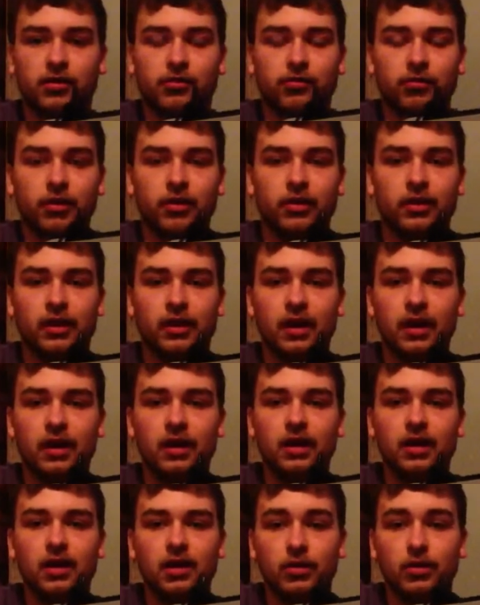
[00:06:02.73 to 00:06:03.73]
front of the
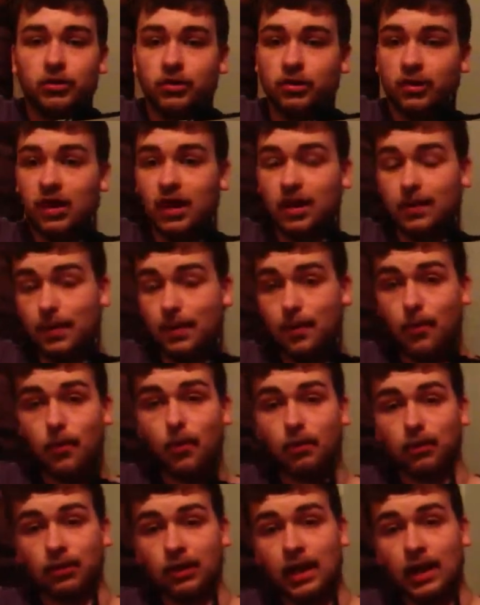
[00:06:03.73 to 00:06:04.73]
gun, which a lot of people
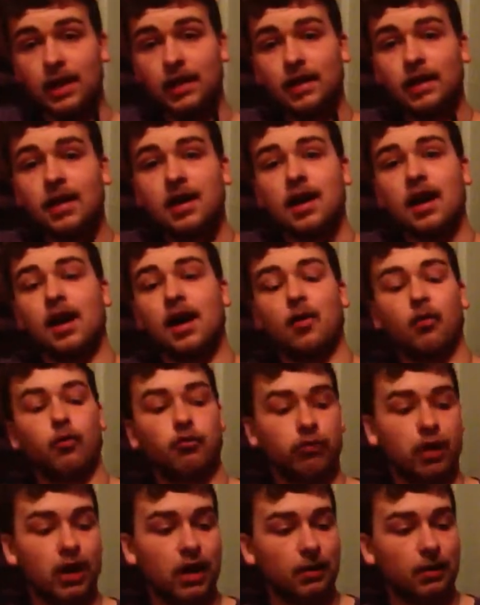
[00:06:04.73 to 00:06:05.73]
won't like. A
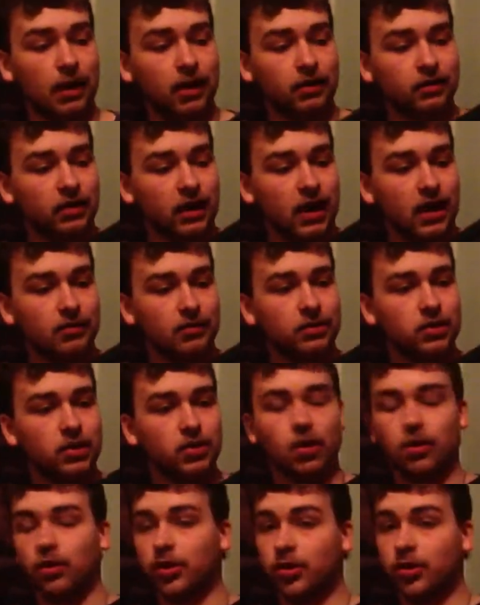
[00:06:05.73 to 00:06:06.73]
rail-mounted
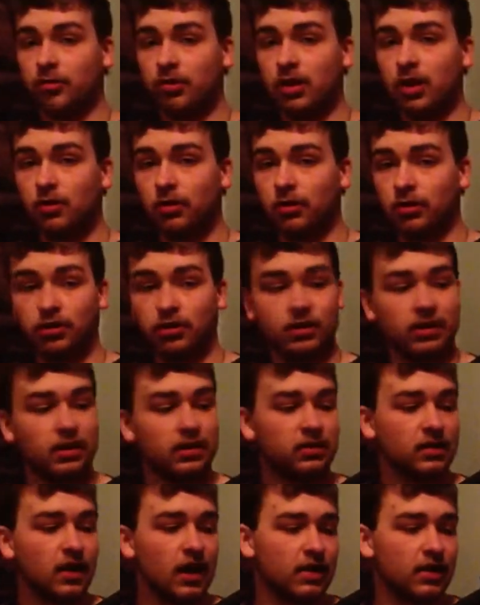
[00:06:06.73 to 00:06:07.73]
M203 will do the
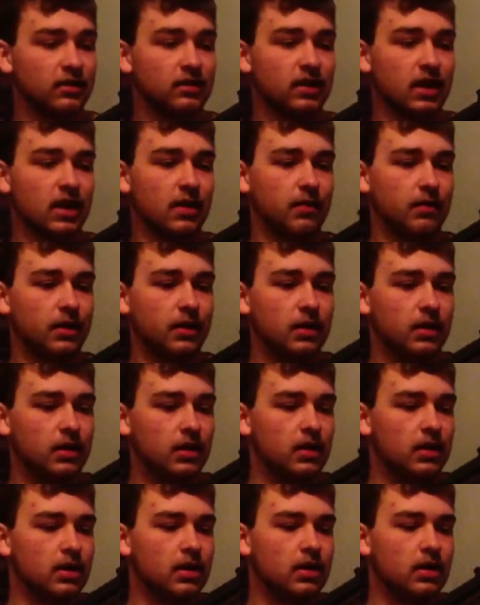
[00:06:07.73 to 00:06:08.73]
exact same,
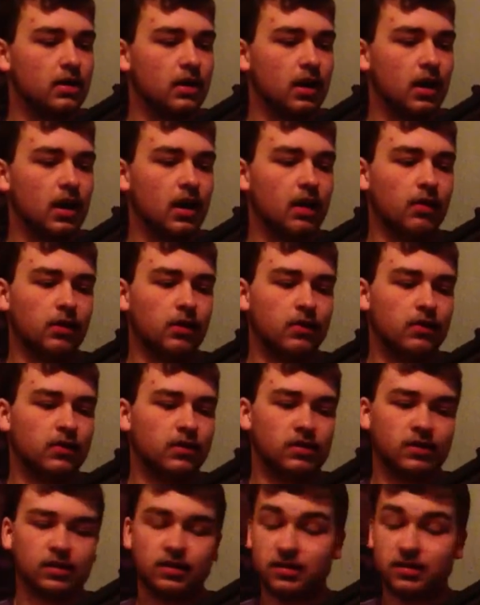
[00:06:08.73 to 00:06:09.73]
give
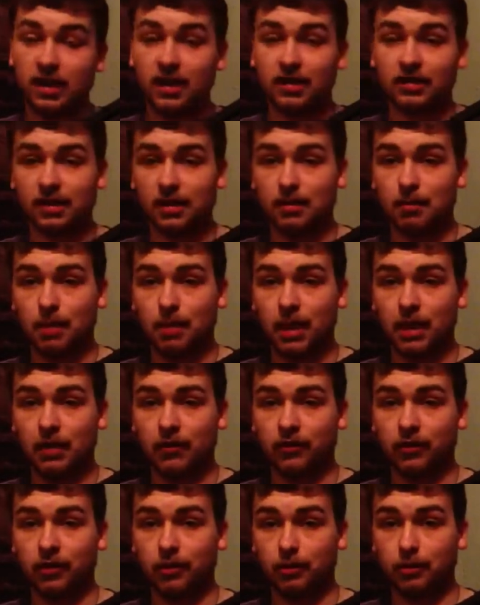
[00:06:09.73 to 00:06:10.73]
you the exact same bang
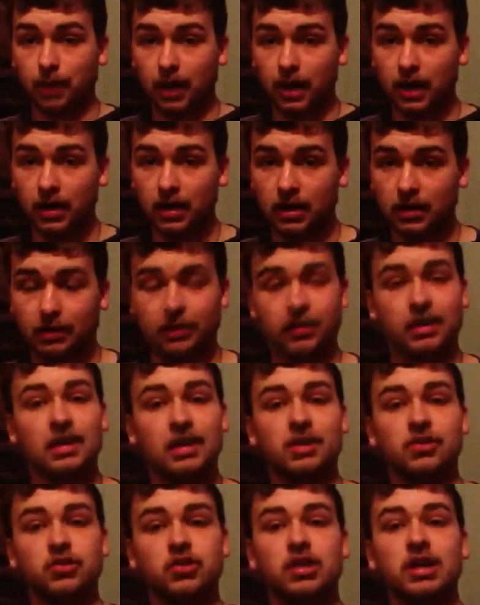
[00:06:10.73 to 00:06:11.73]
for your buck, but the
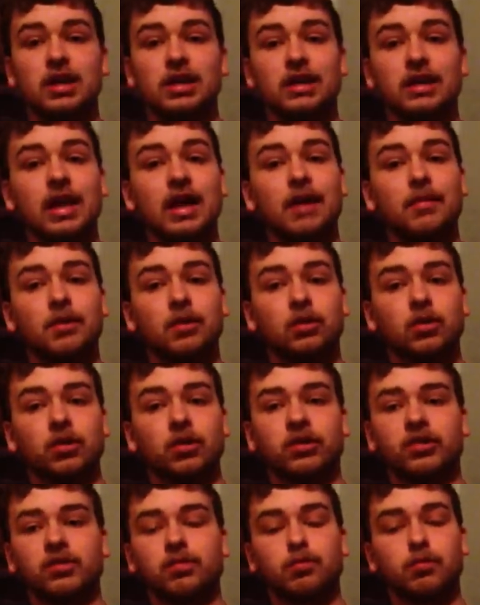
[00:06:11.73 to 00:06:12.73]
EGLM
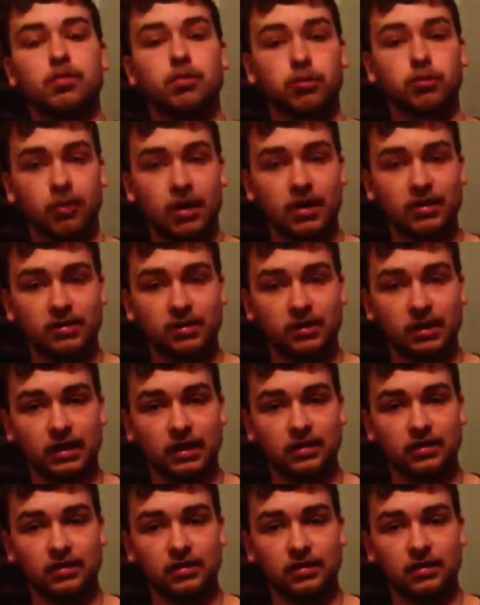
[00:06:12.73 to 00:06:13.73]
looks
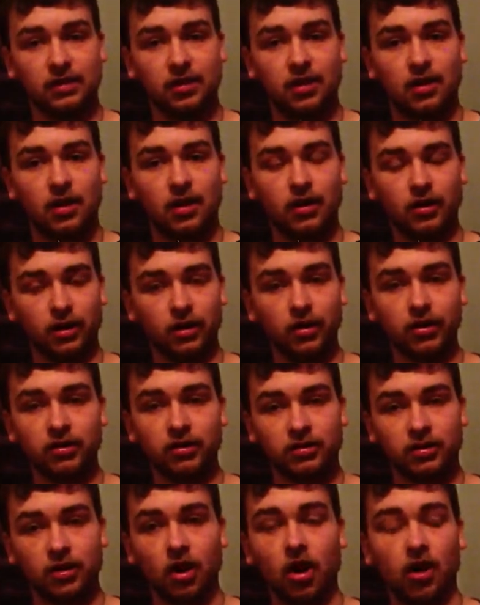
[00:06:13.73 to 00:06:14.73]
priceless on a good
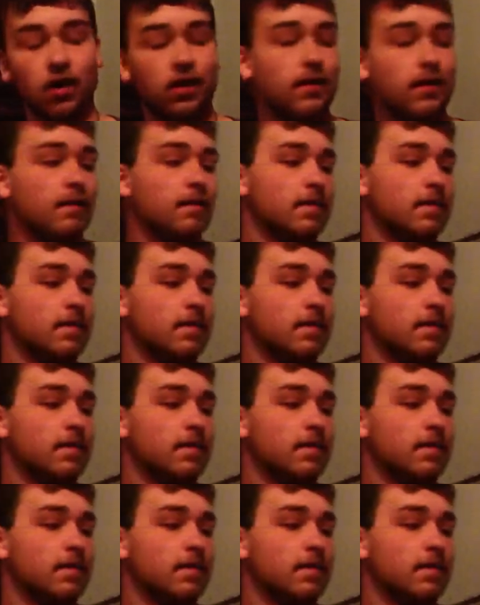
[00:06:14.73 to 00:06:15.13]
SCAR.